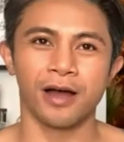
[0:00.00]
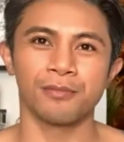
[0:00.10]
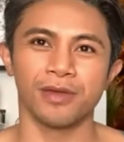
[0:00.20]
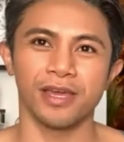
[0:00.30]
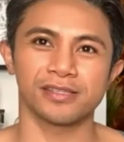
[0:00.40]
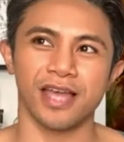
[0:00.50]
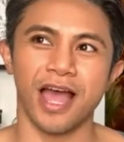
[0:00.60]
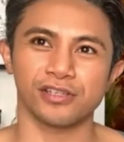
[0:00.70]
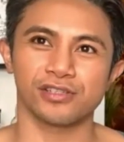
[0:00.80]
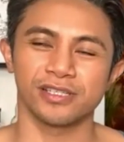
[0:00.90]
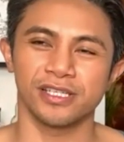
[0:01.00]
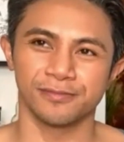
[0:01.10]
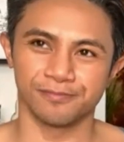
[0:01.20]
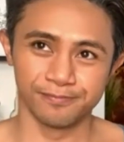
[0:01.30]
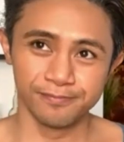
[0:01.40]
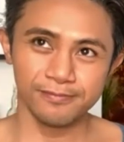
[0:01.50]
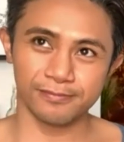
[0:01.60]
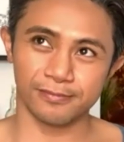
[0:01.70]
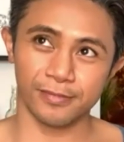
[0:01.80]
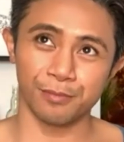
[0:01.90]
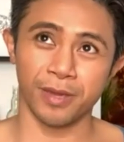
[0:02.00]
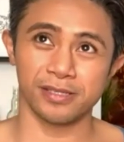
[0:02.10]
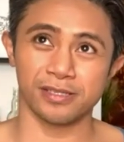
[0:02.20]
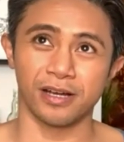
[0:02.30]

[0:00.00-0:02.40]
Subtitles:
It's actually based